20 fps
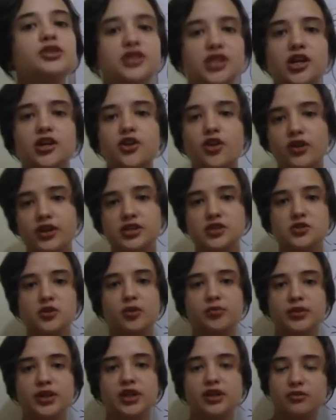are going to
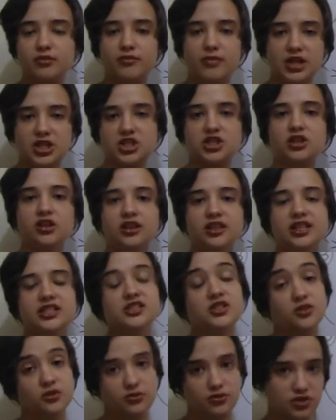appear magically,
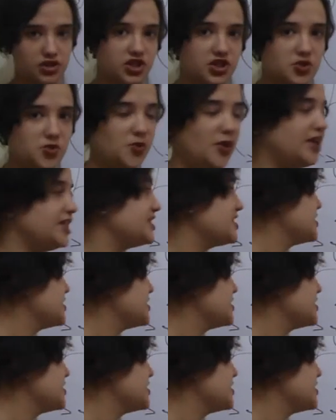so just wait.